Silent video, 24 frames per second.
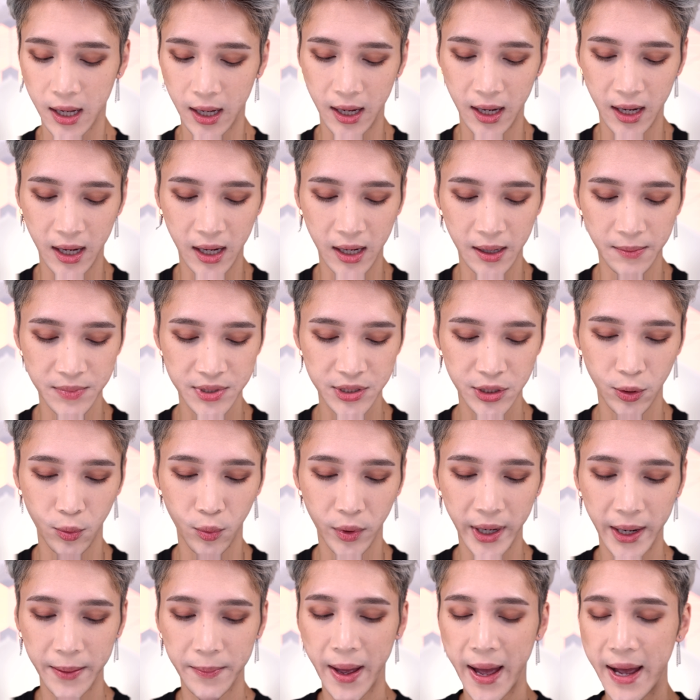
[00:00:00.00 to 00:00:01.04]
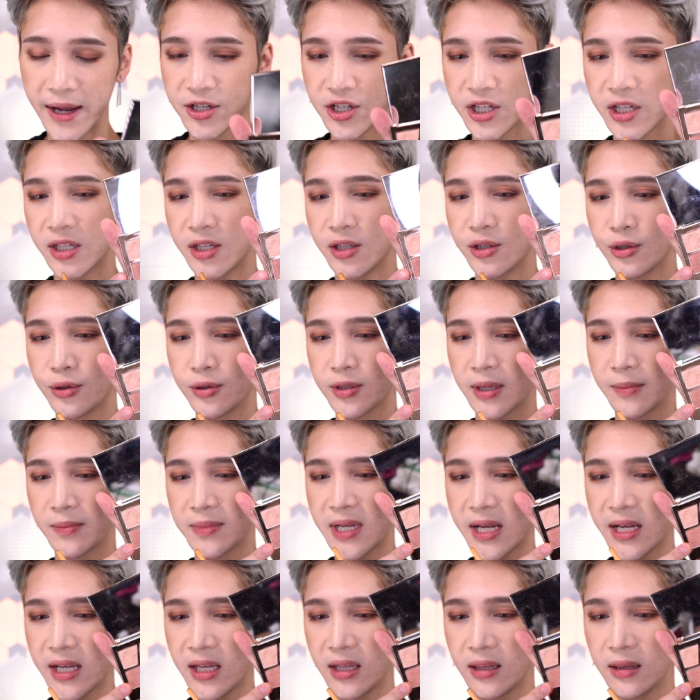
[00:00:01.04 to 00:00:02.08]
Um, so what I'm actually going to do is I'm
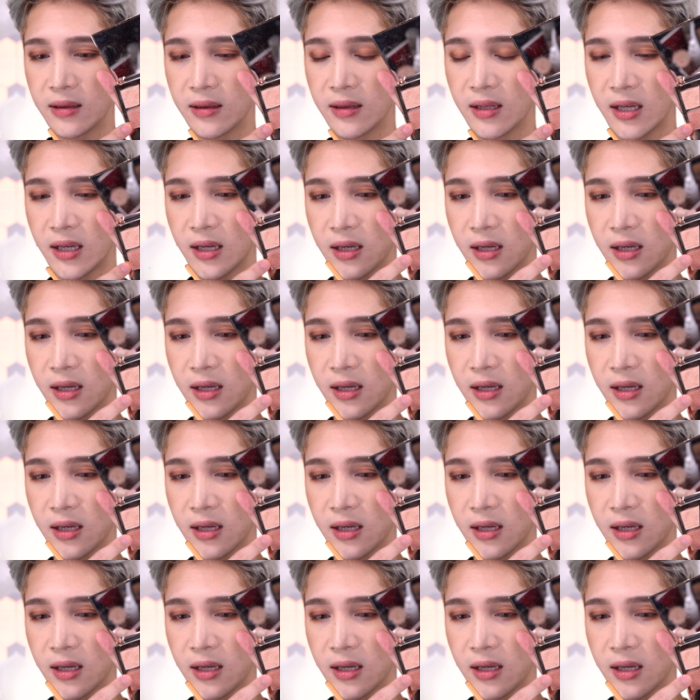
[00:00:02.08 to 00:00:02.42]
taking